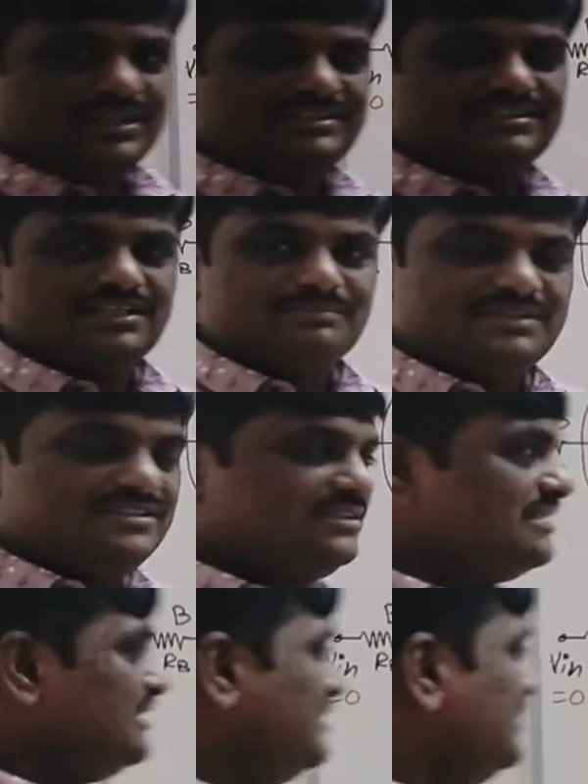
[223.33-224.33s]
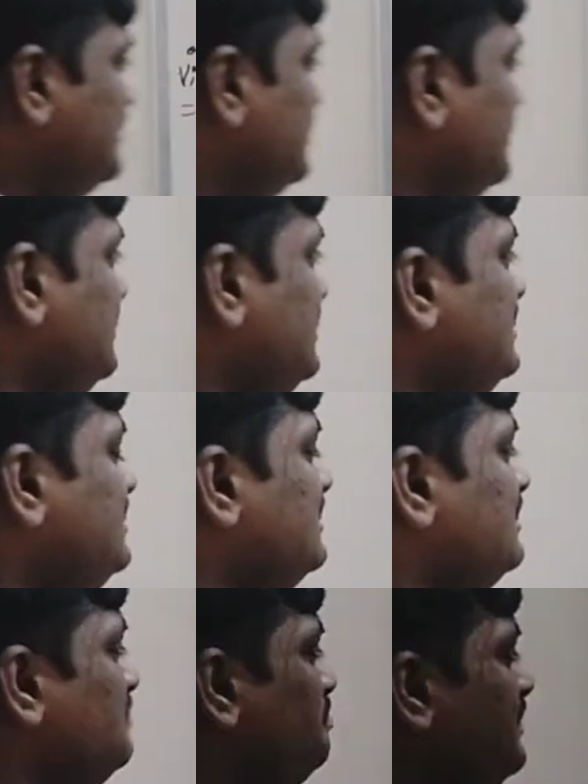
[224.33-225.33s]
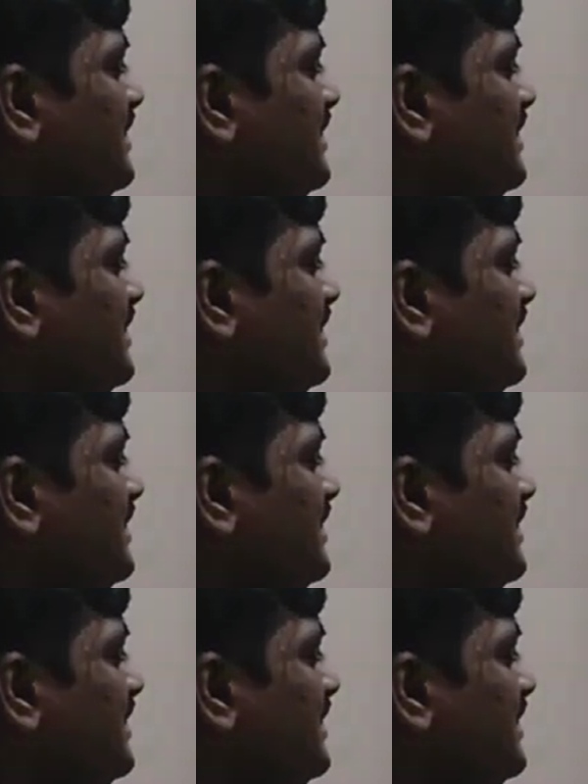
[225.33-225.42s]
potential means the